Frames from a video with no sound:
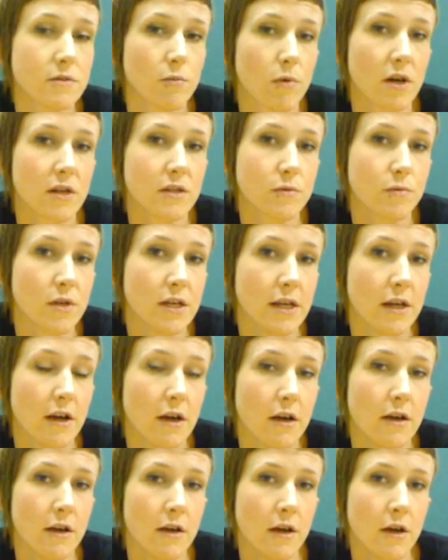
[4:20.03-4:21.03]
whilst
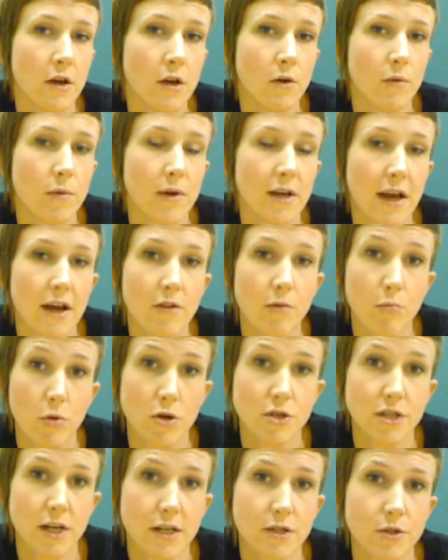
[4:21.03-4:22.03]
we get the
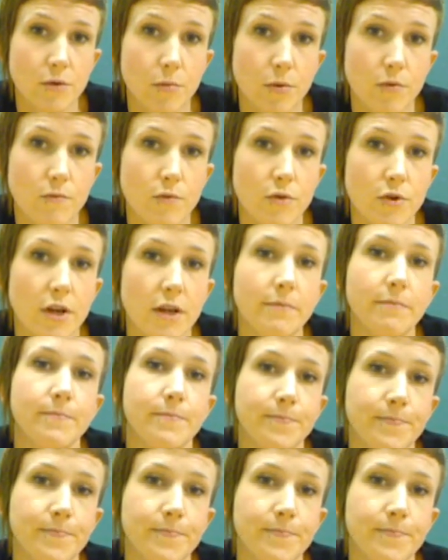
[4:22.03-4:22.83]
project up and running.